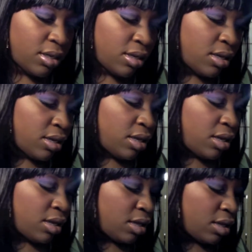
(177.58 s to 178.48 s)

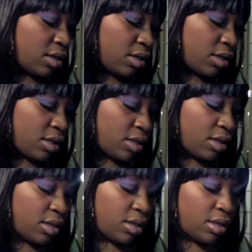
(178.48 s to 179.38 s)

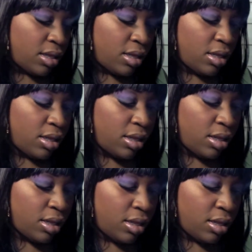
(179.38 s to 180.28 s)

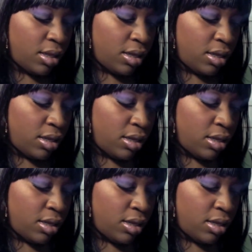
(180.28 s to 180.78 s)
[no speech]